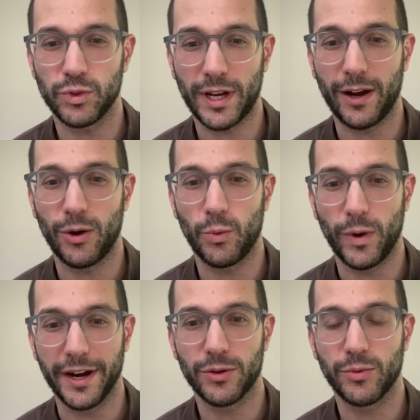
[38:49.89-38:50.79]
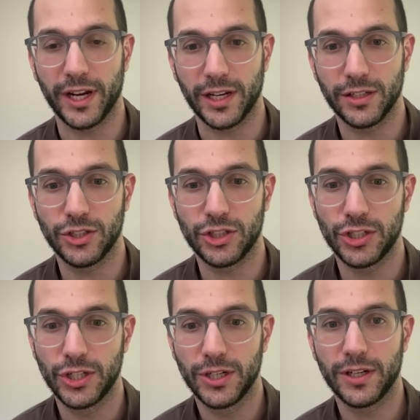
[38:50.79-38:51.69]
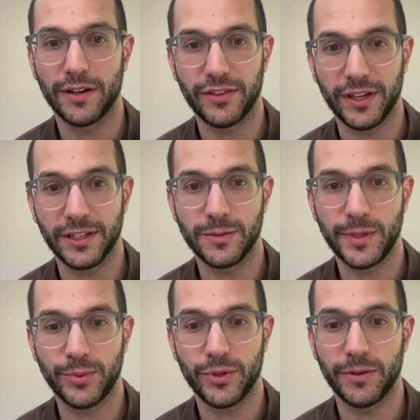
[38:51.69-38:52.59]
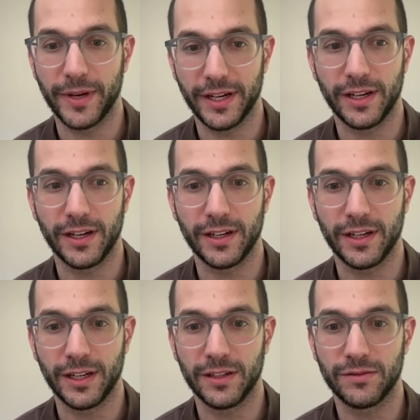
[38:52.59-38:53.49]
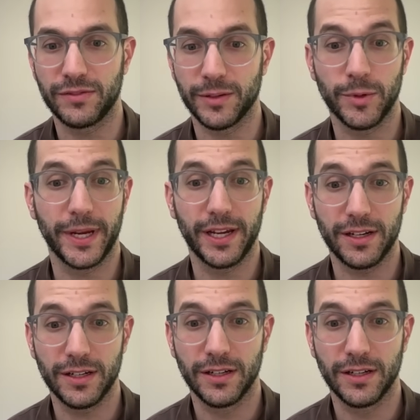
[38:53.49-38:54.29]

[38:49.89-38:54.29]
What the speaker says: how wide a range of things people are making in Figma Make,